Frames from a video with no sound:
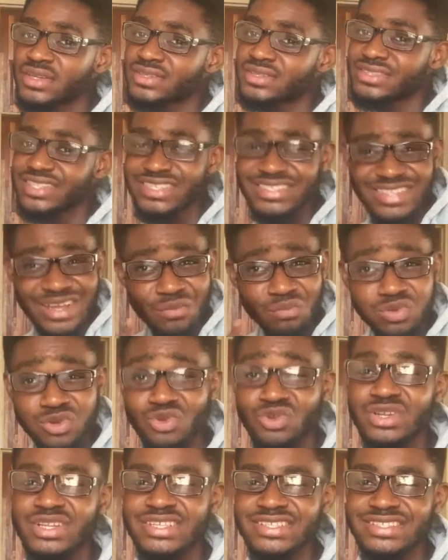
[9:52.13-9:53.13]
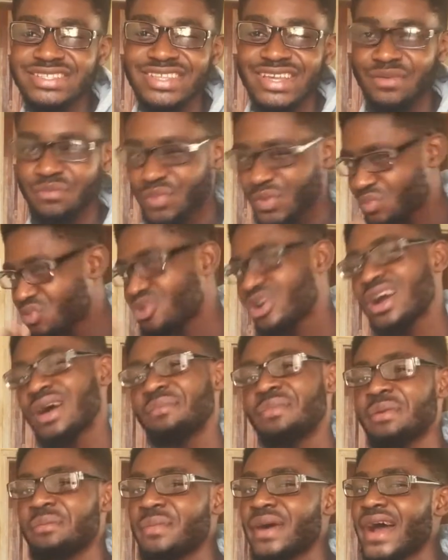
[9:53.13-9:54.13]
Just upload it and people
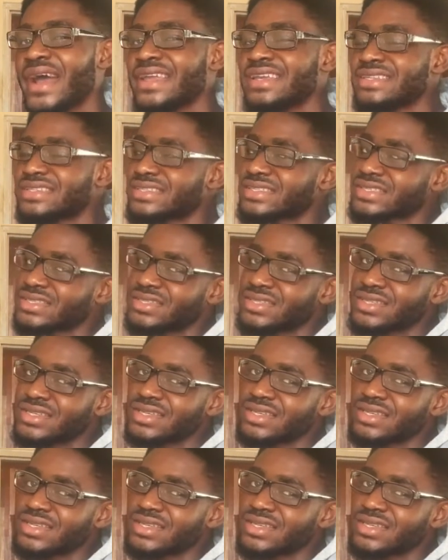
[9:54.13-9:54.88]
come and buy it.